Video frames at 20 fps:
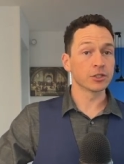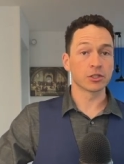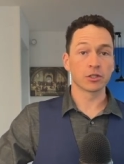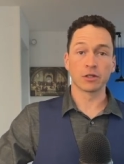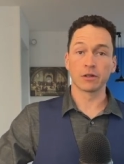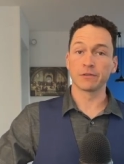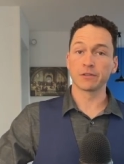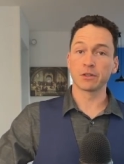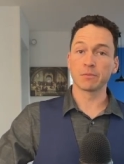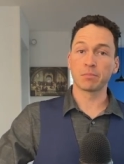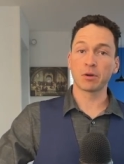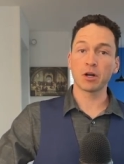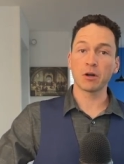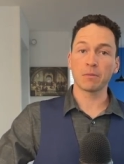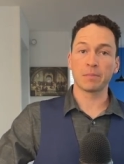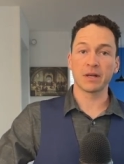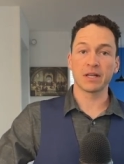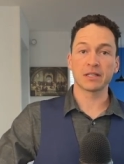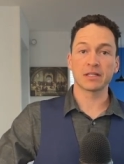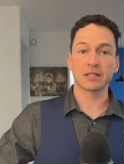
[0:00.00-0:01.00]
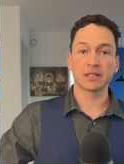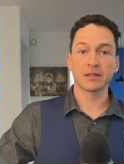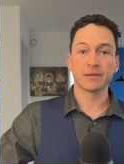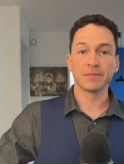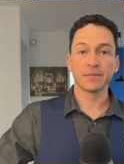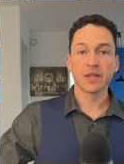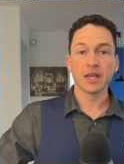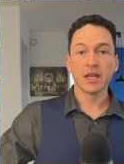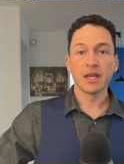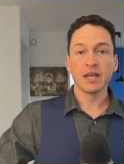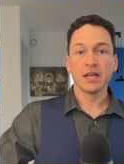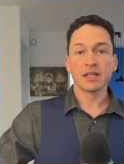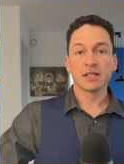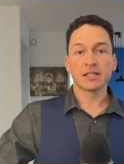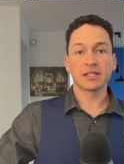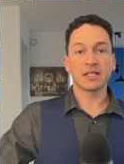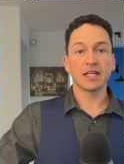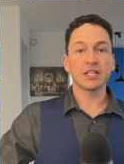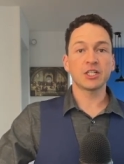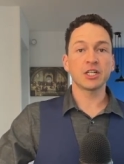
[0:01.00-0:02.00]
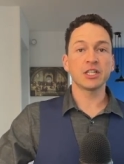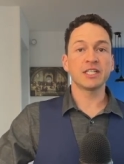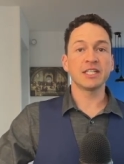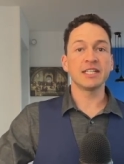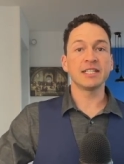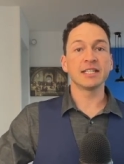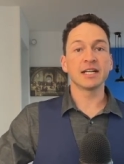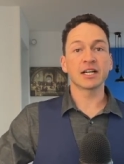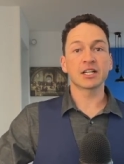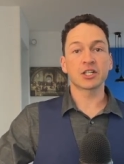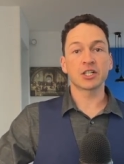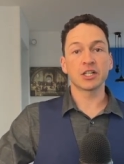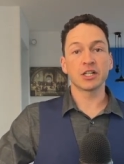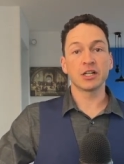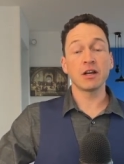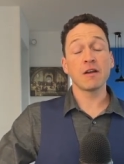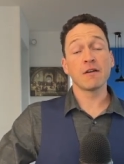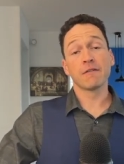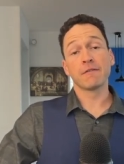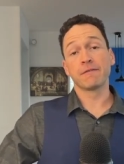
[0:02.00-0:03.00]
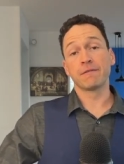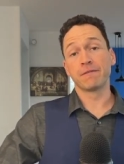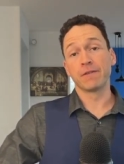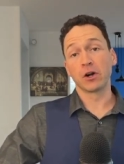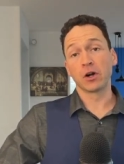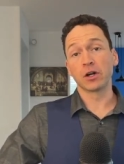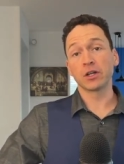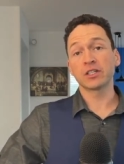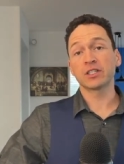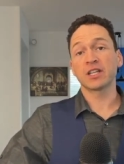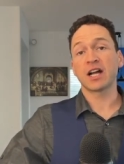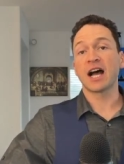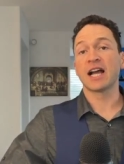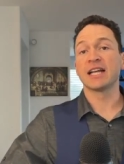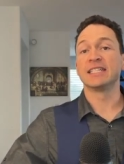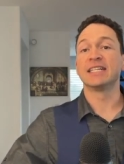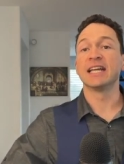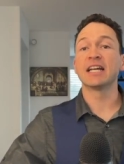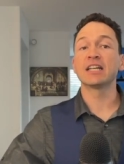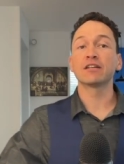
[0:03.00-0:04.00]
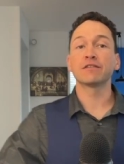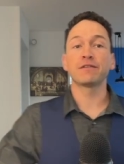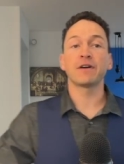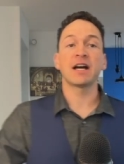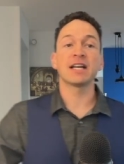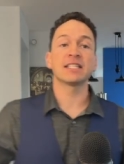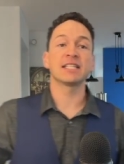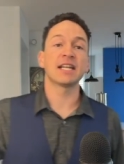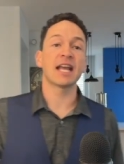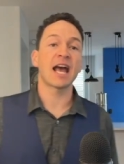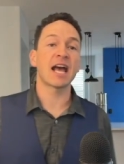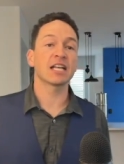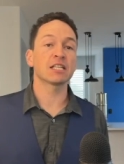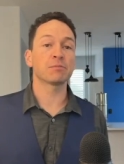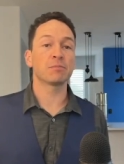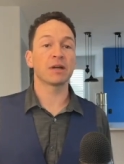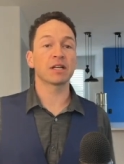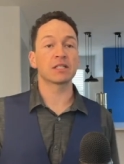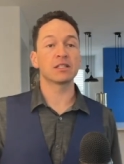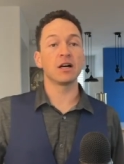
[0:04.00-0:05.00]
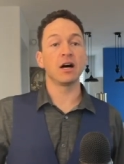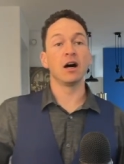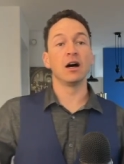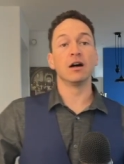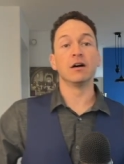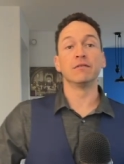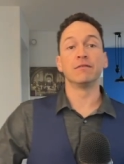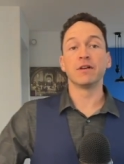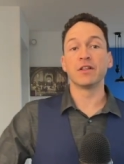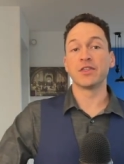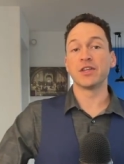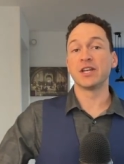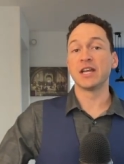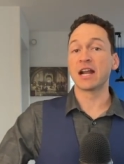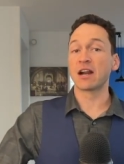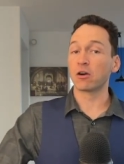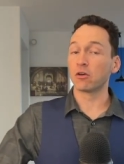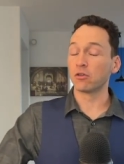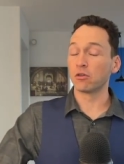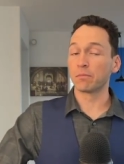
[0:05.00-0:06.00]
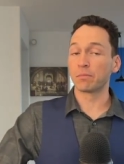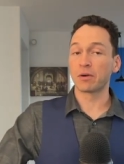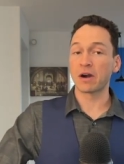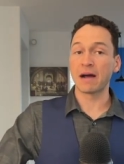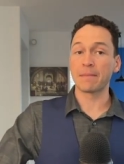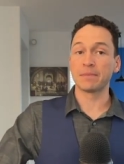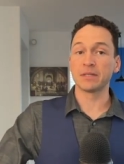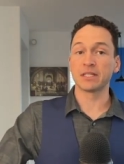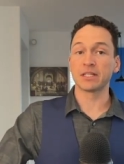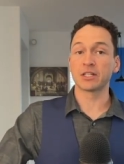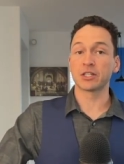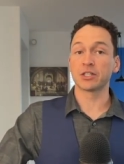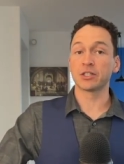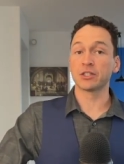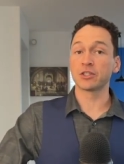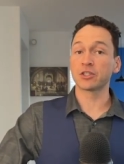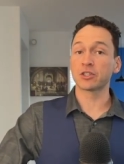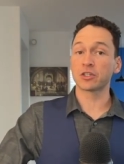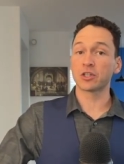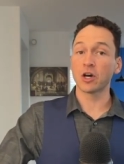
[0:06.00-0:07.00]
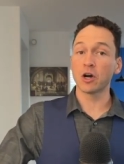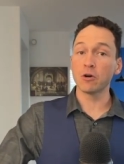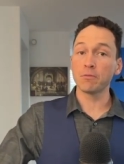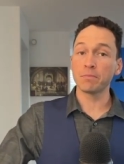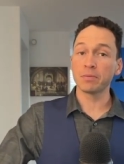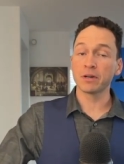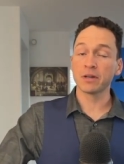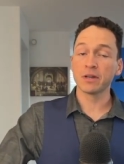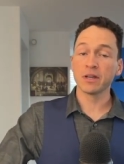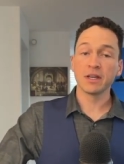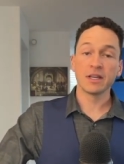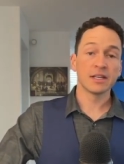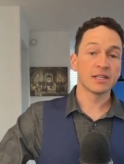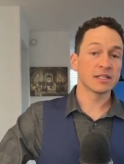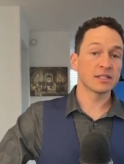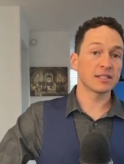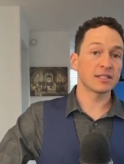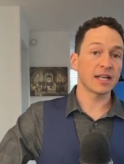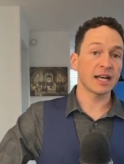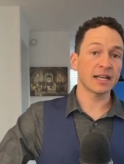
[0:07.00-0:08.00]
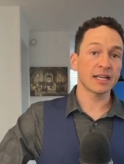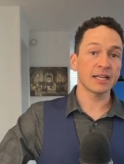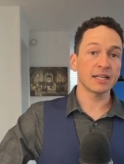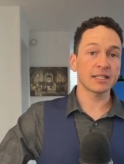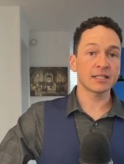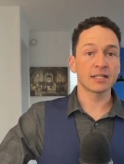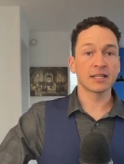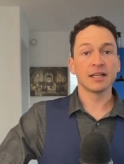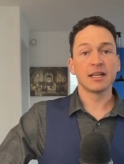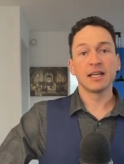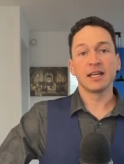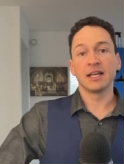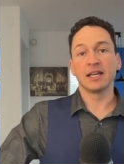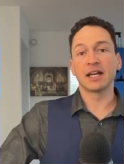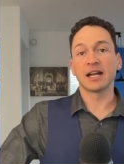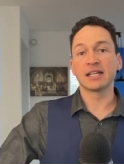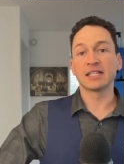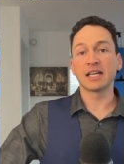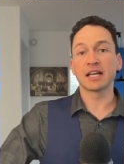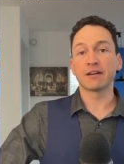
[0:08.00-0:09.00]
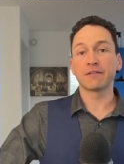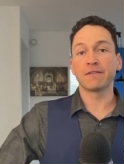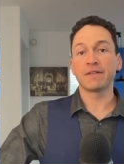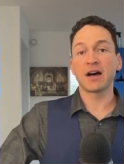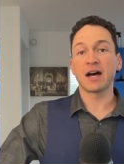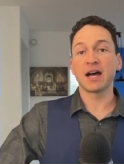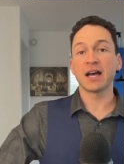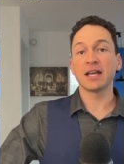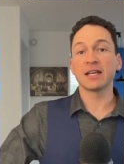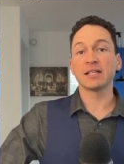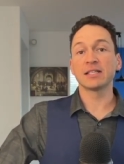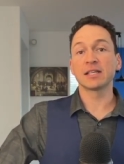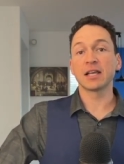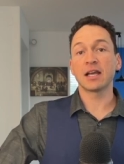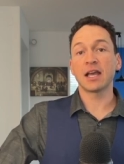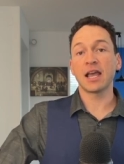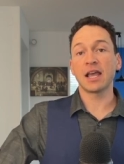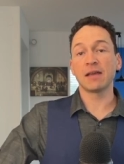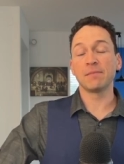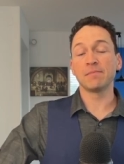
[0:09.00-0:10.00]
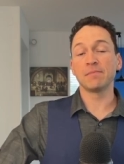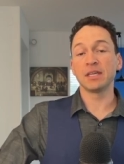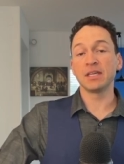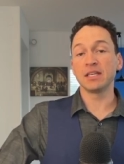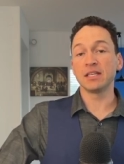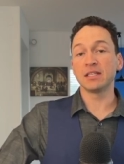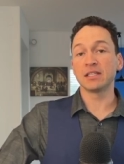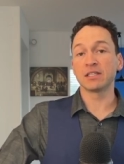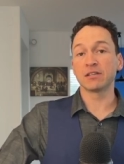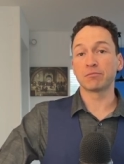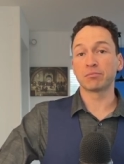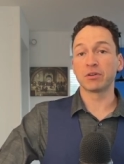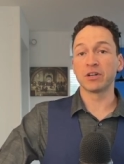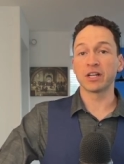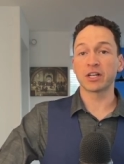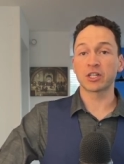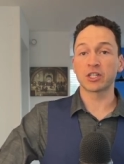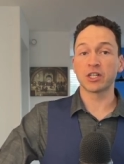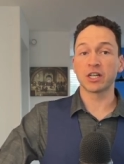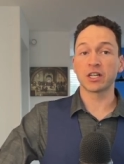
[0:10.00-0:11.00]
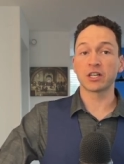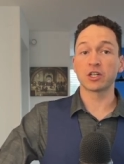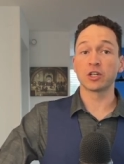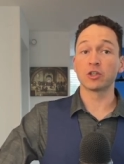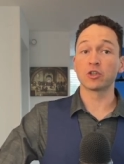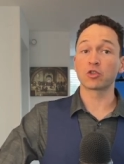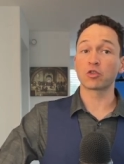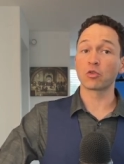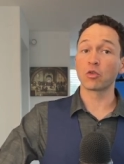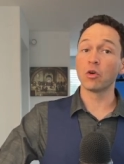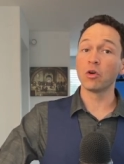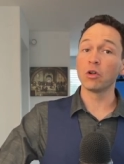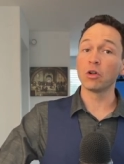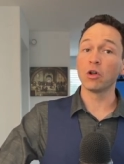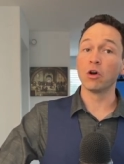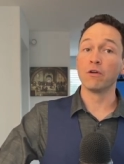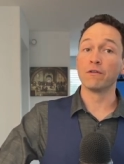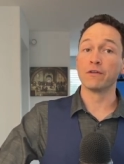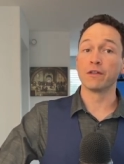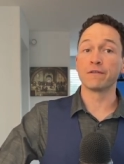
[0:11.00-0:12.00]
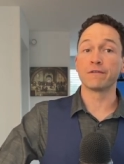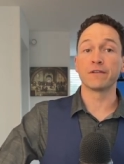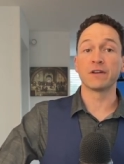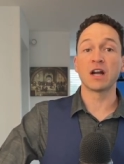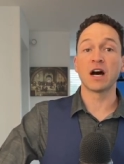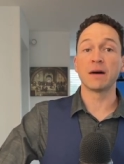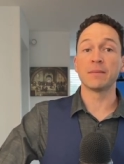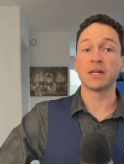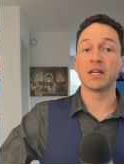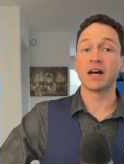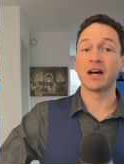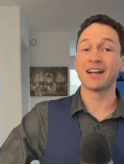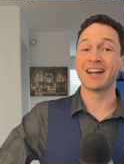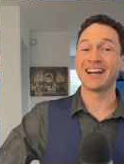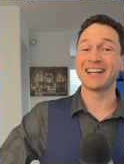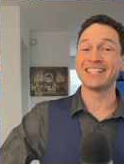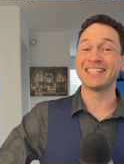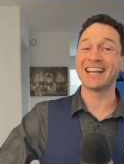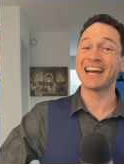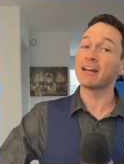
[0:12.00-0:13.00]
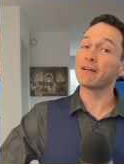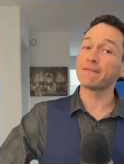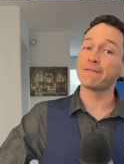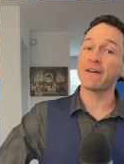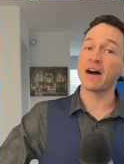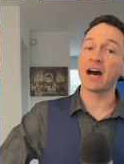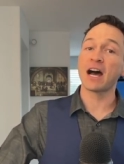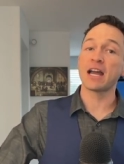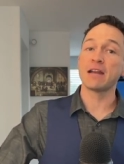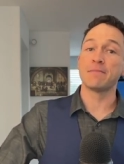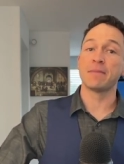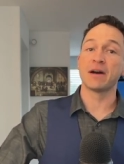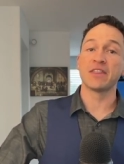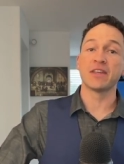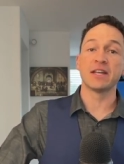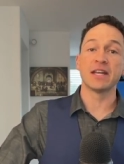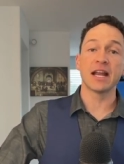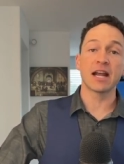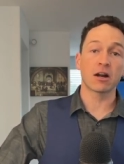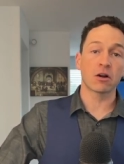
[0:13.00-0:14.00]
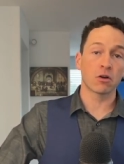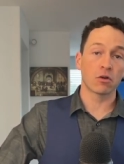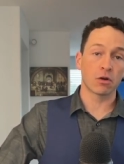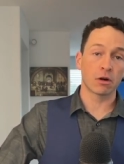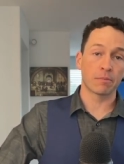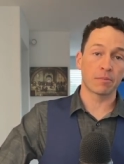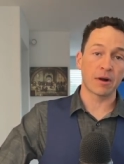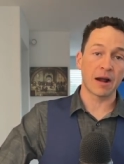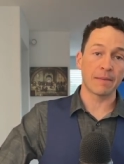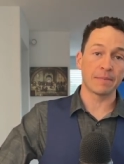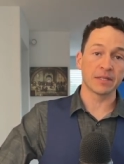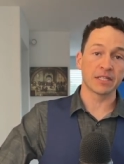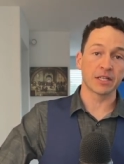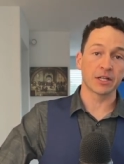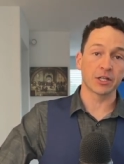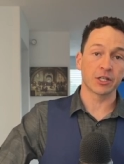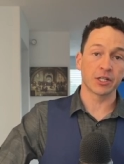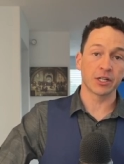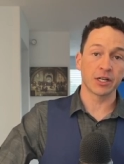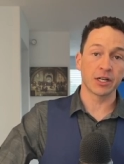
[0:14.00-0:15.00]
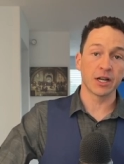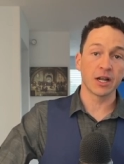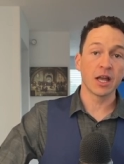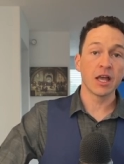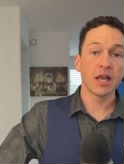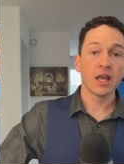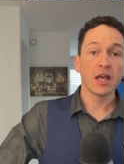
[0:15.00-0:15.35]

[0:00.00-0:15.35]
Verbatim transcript: serves a purpose. Such a deduction, first, identifies an aspect of the narrower proposition's scope. Second, it identifies a means of prediction and control over the phenomenon identified by the narrower proposition.